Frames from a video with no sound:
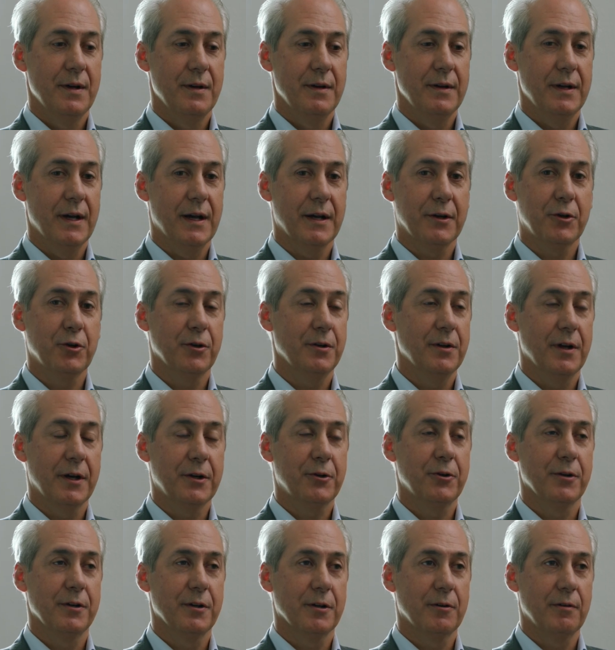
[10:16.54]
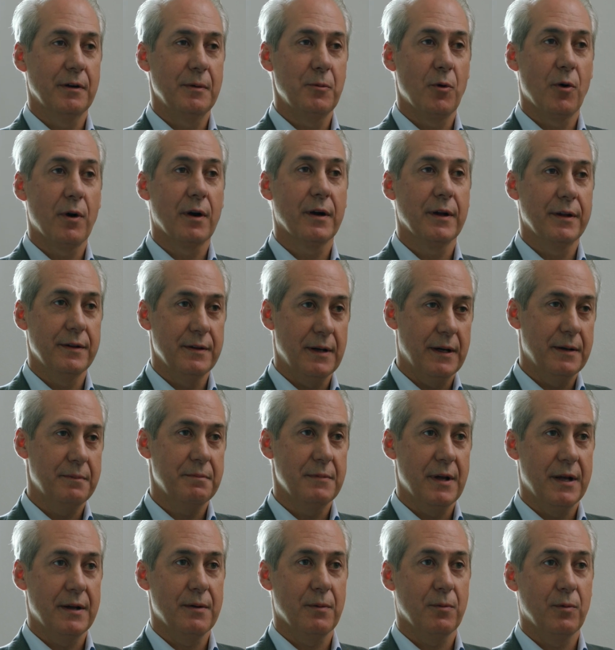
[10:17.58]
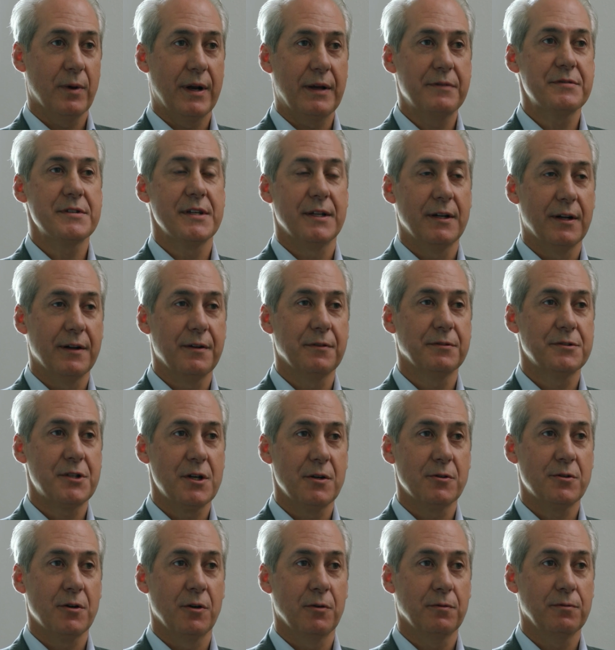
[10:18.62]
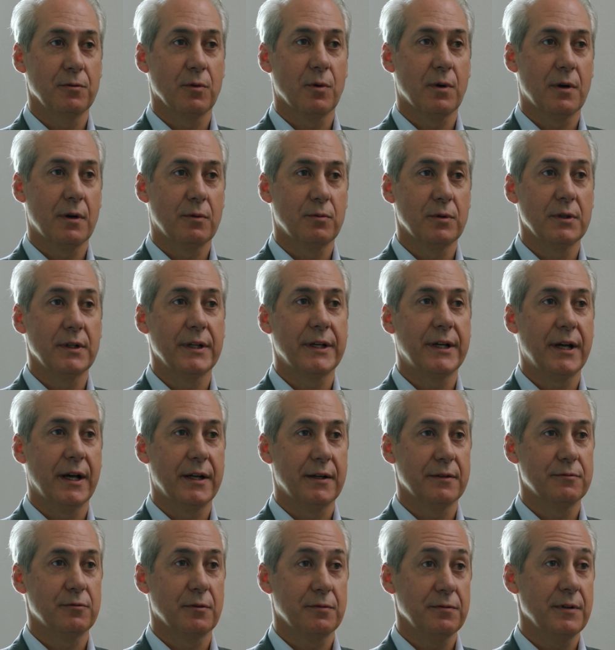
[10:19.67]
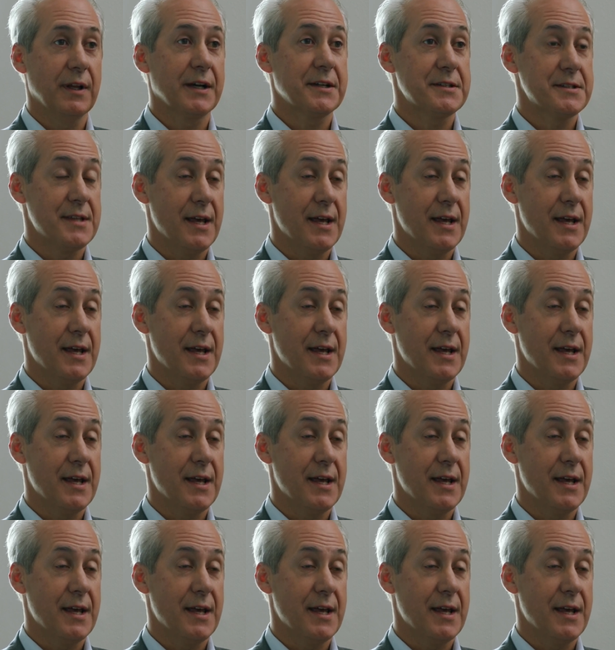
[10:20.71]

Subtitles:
Yeah, I couldn't agree more. And what I've seen on the show floor really kind of reflects